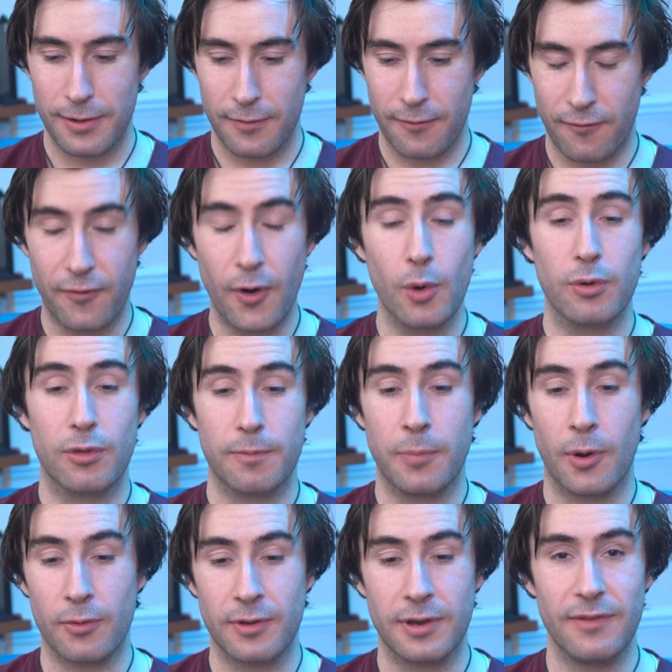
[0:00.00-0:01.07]
false
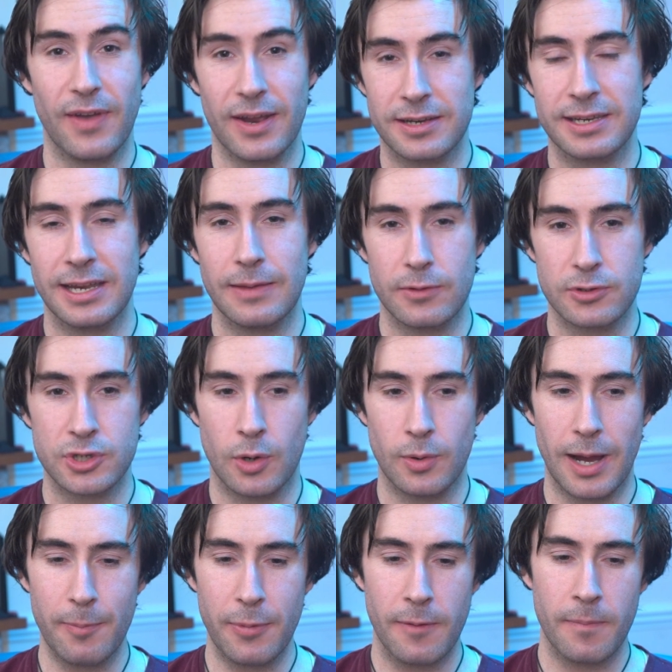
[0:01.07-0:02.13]
positive entity that showed
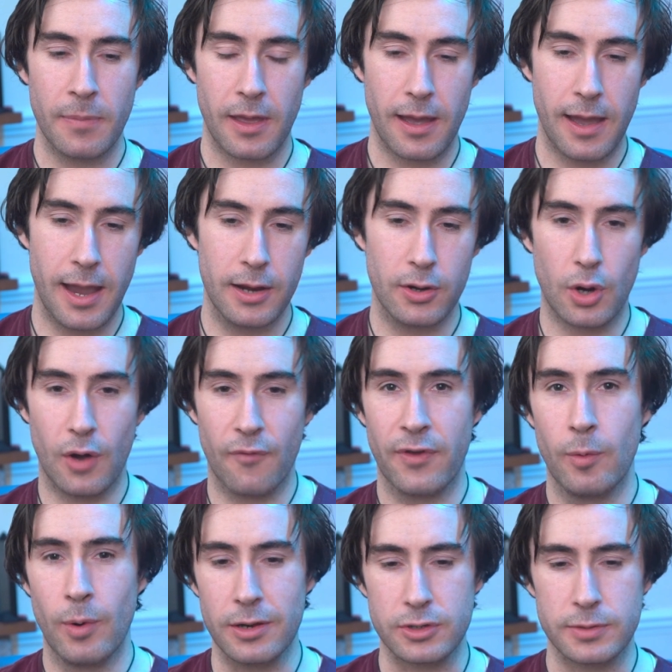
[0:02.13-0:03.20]
up. And off he
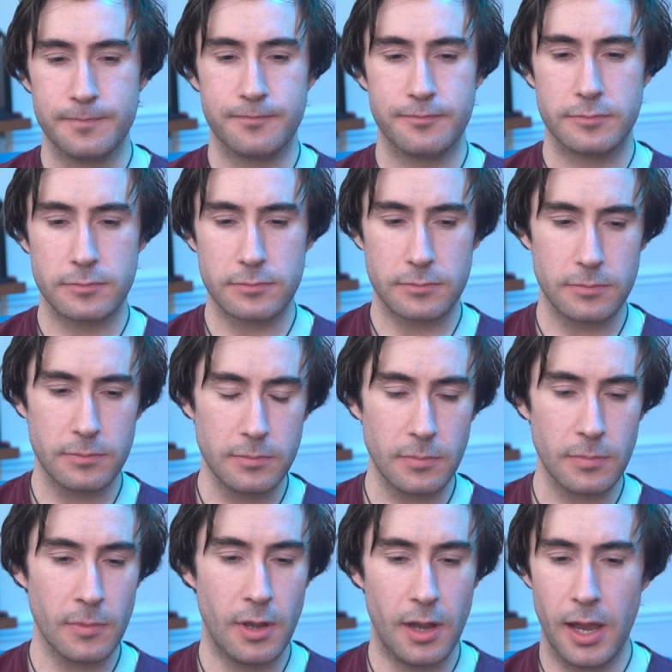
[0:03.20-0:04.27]
went.
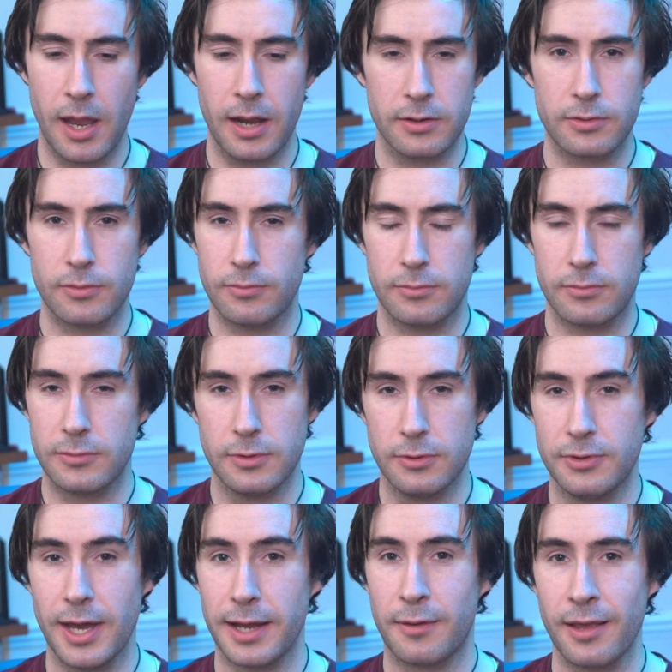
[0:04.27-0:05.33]
And
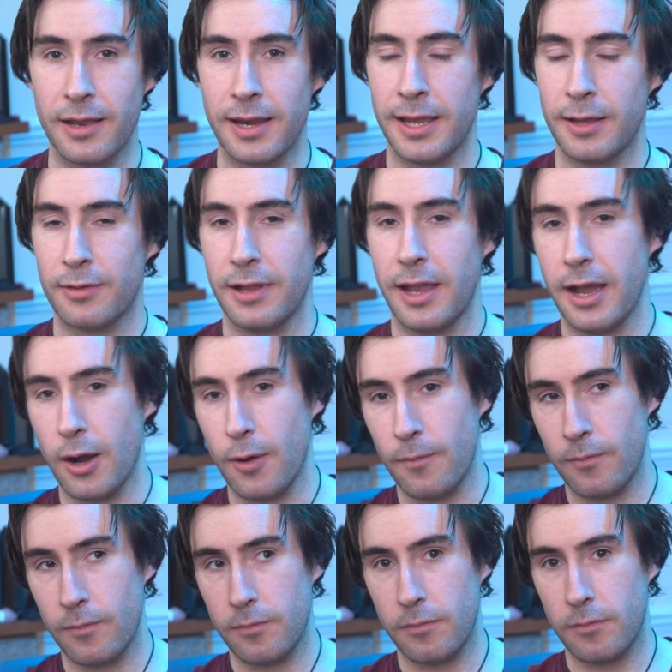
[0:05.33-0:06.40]
that's it. He's
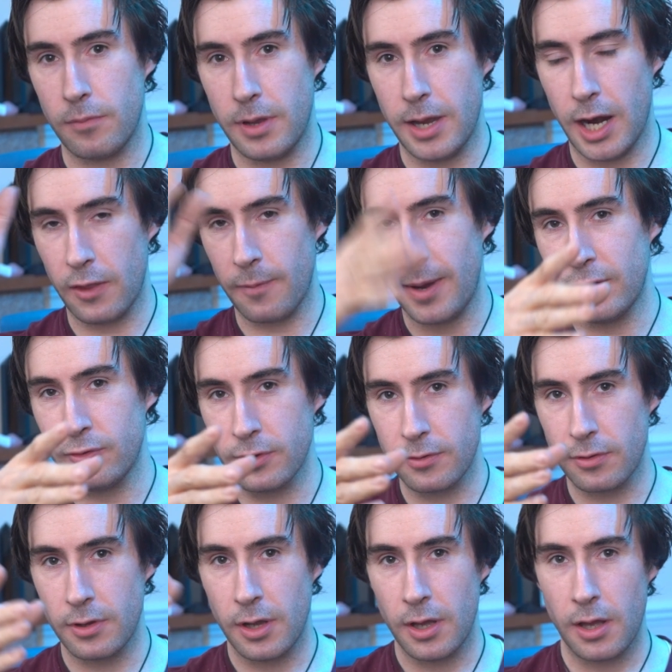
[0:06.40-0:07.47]
now out of the
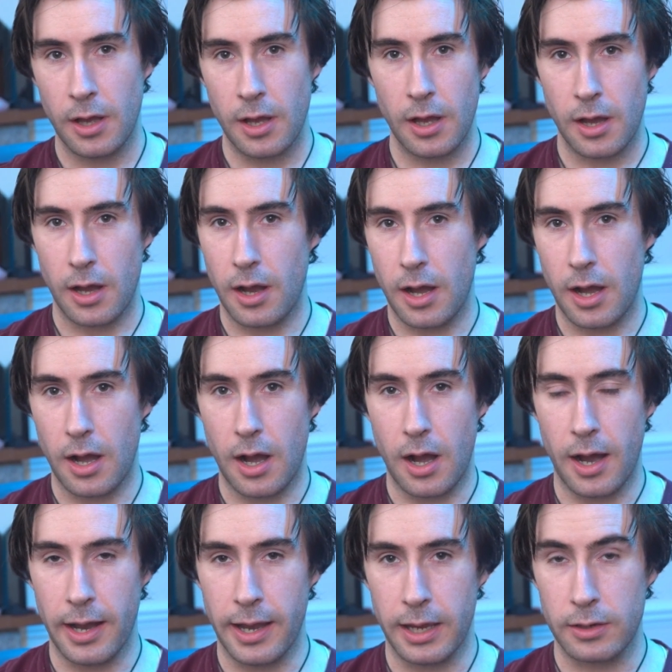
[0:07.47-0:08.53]
matrix.
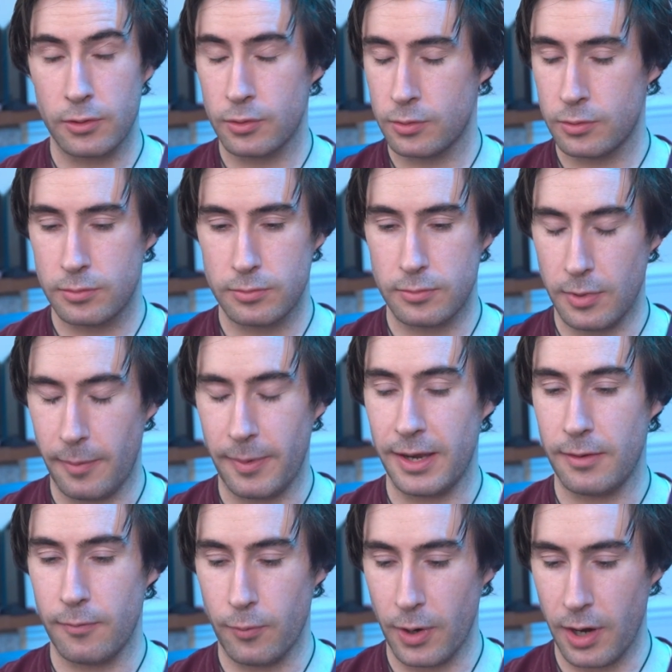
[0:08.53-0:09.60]
I
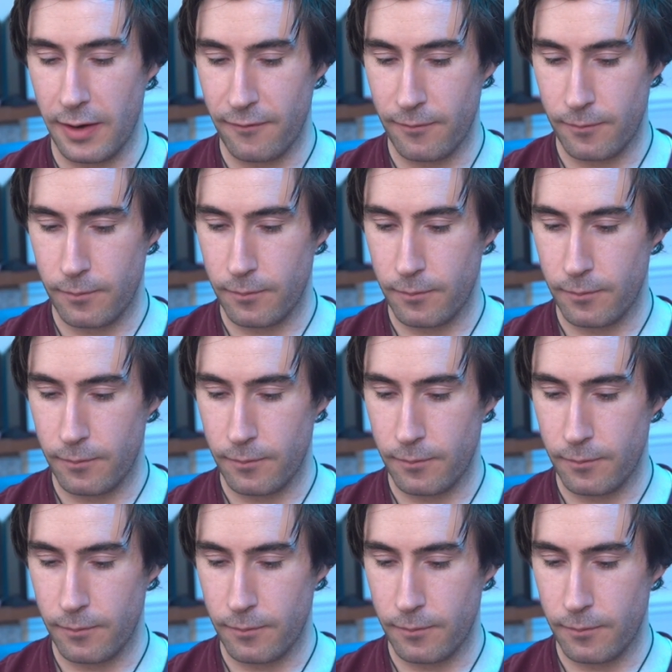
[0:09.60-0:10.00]
mean, when I